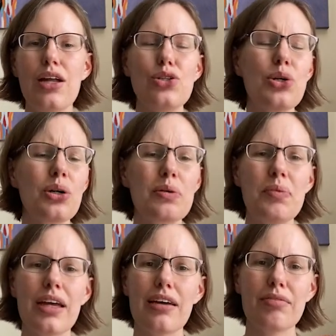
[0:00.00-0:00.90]
took
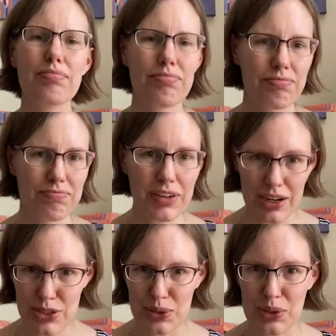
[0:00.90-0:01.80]
me
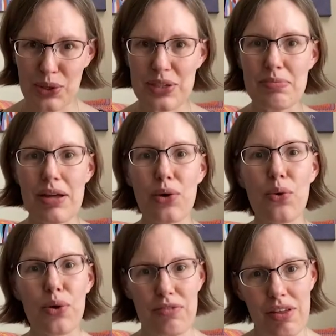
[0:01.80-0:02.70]
far too long to make
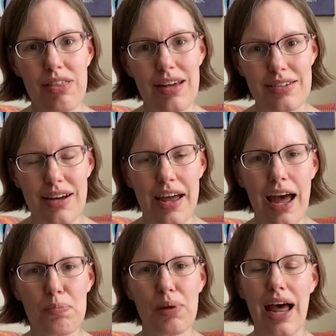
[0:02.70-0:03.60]
all of the things that I
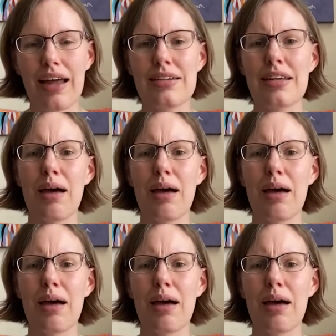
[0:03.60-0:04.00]
had planned,